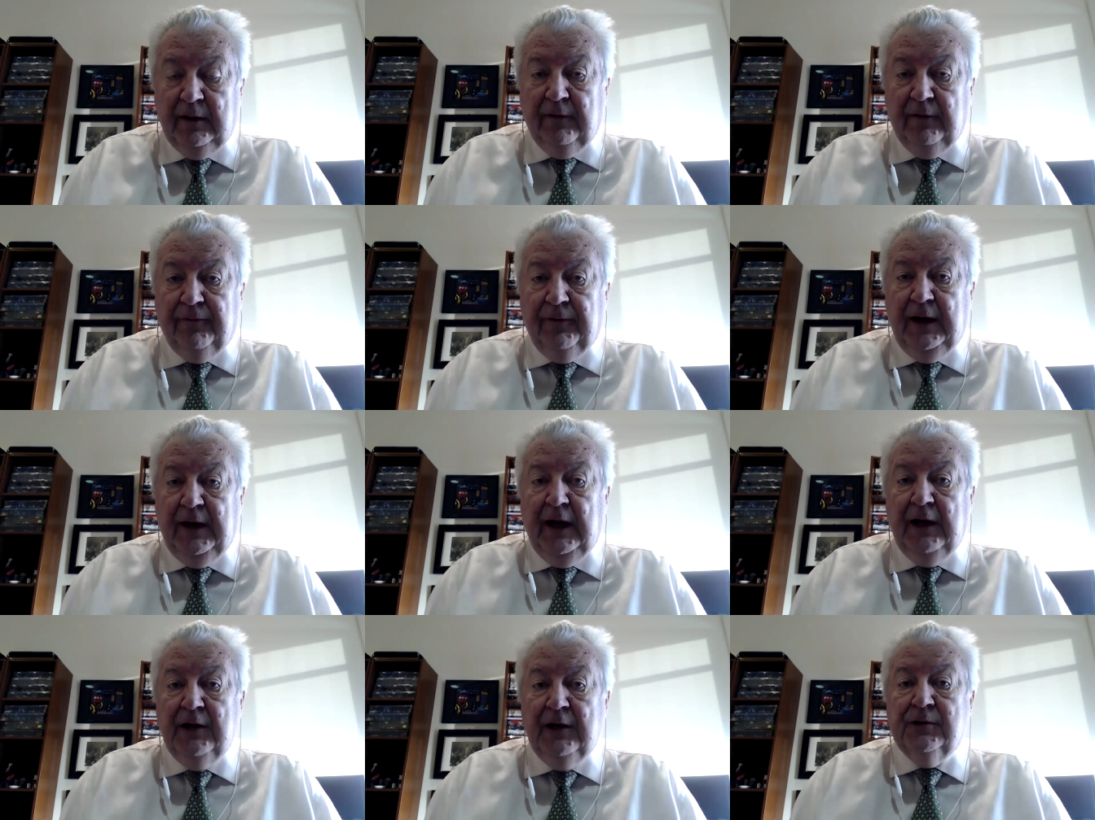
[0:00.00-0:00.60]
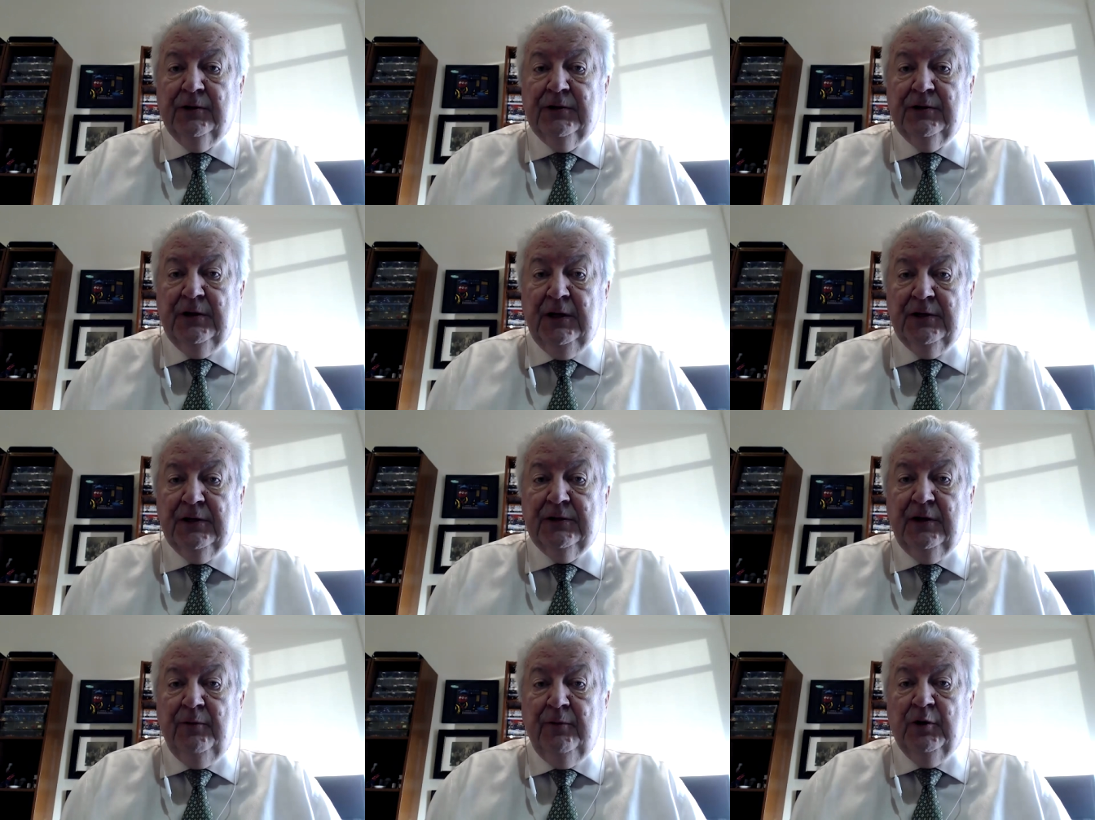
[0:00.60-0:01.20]
The financial
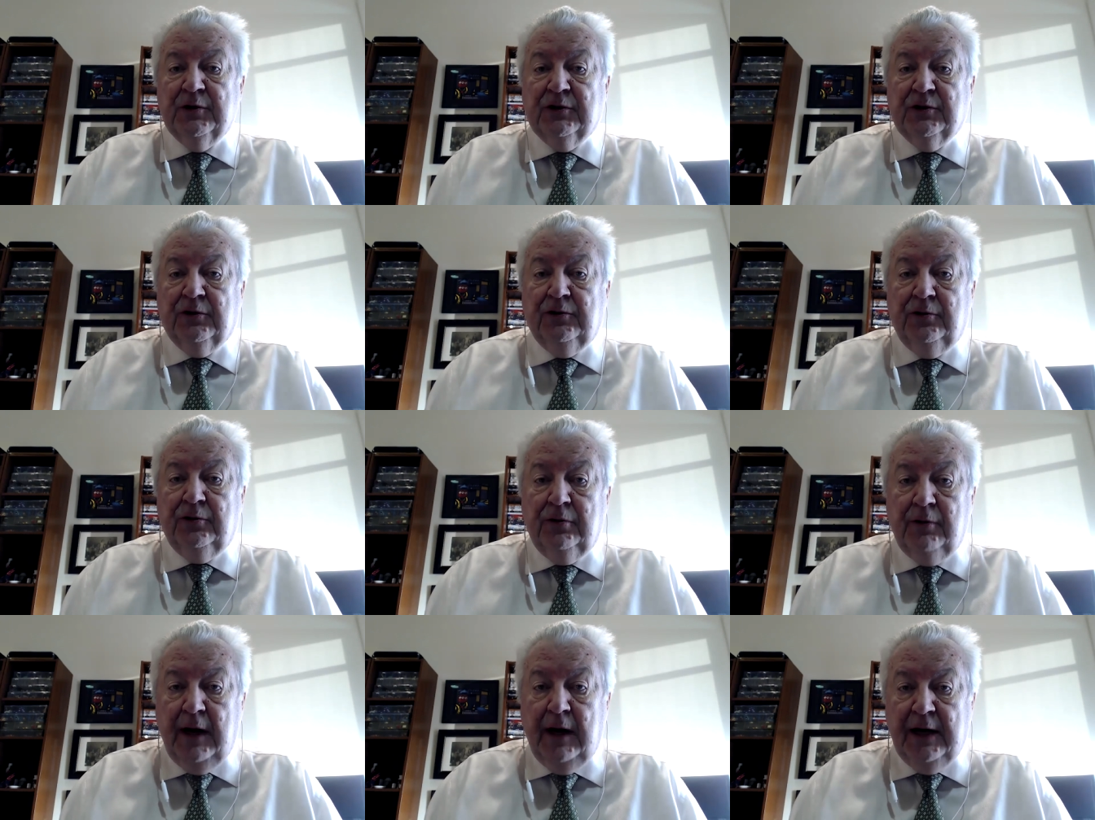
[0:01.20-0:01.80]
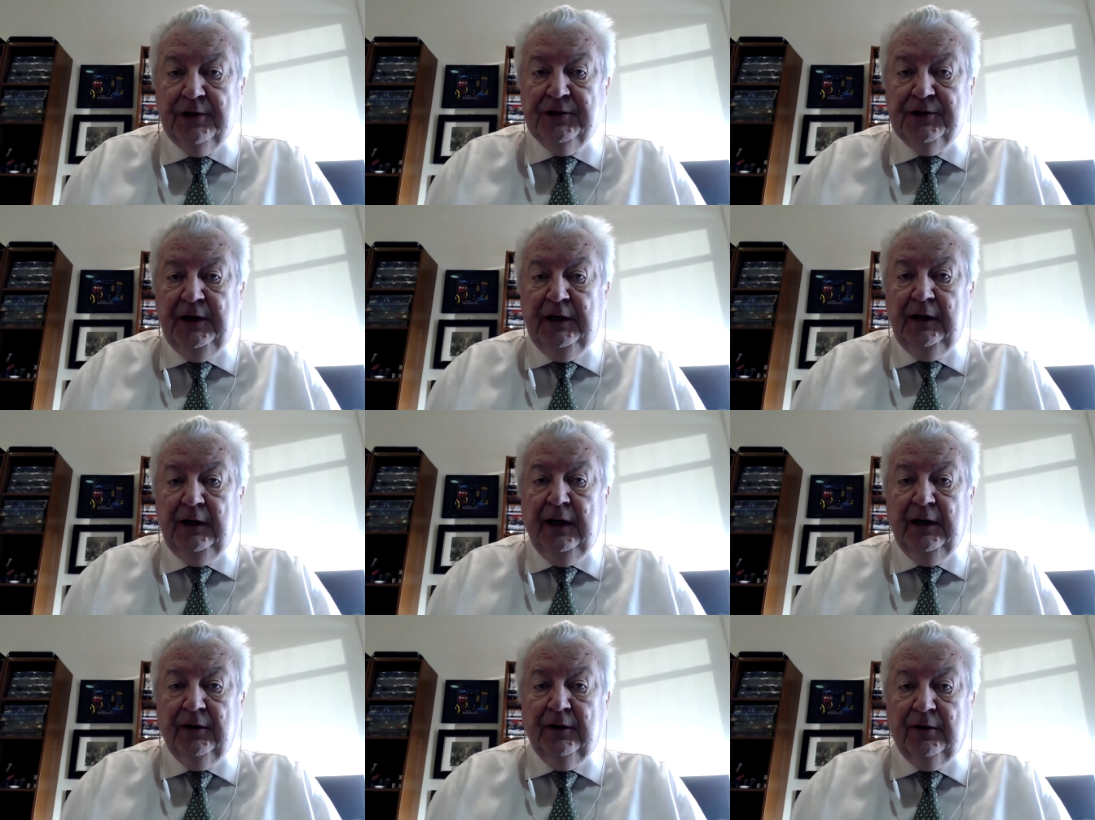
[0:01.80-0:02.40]
system was crashing
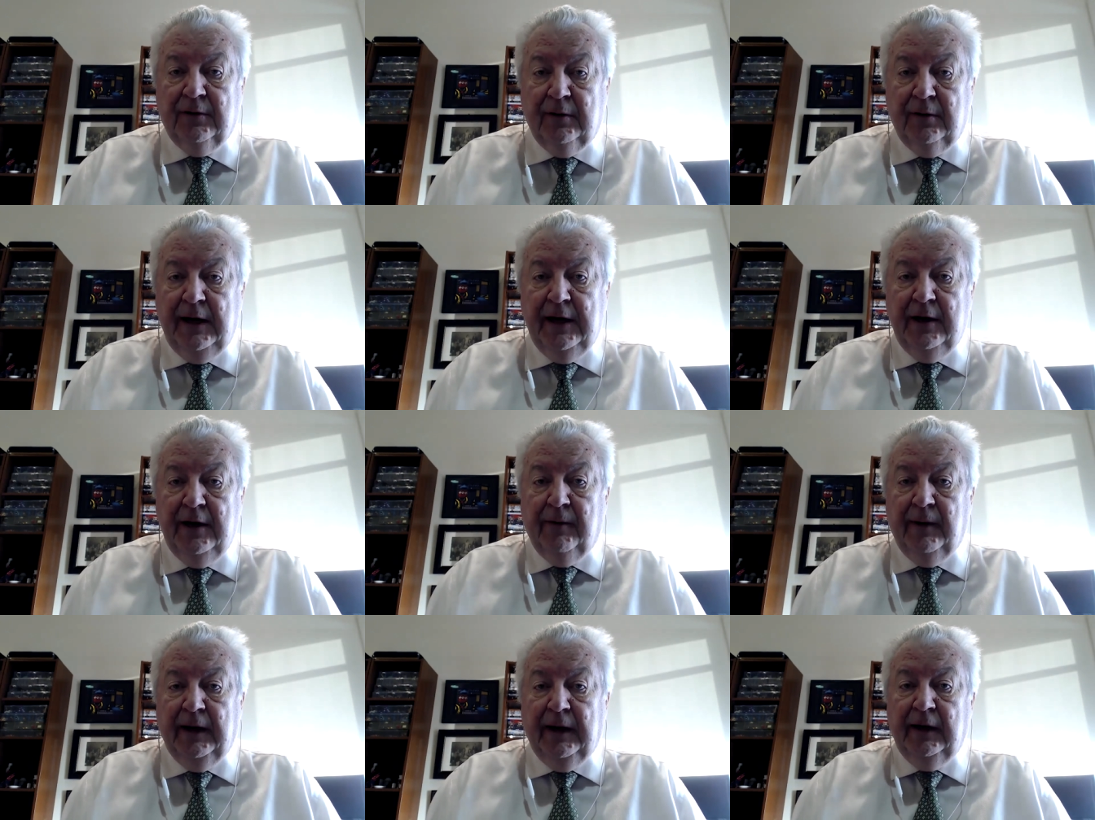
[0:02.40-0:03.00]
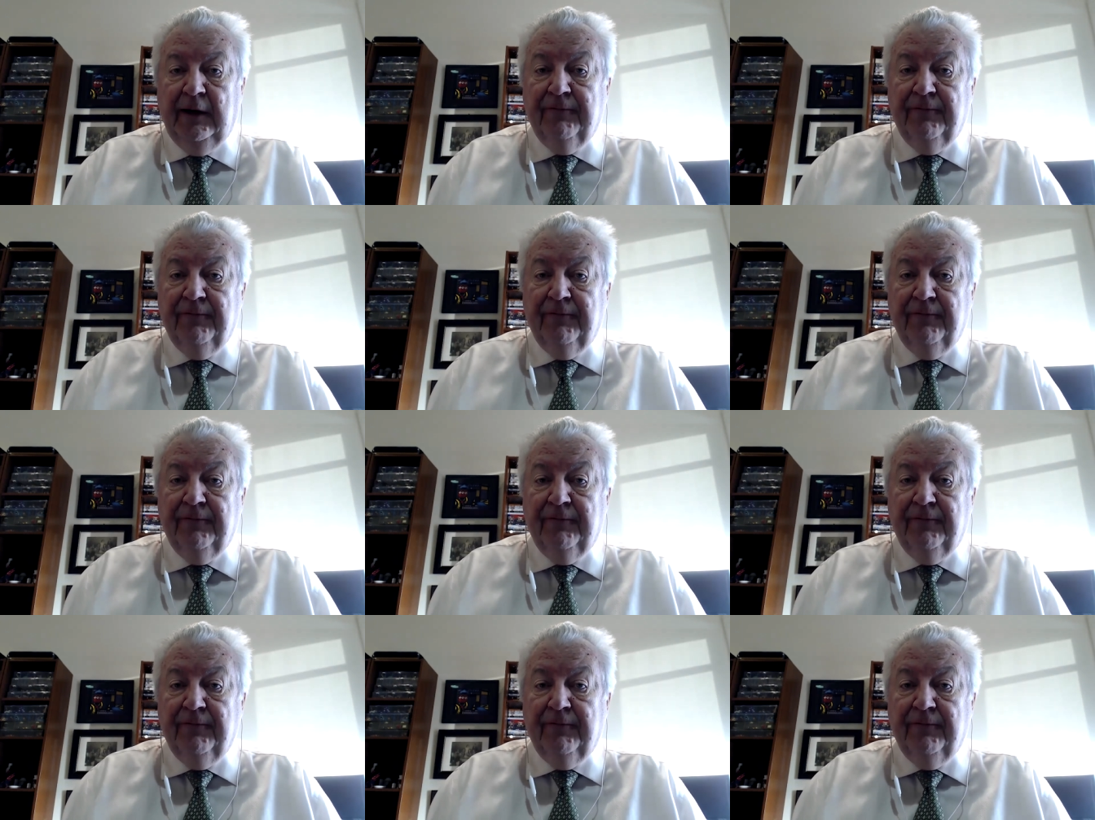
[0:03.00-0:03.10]
and cratering.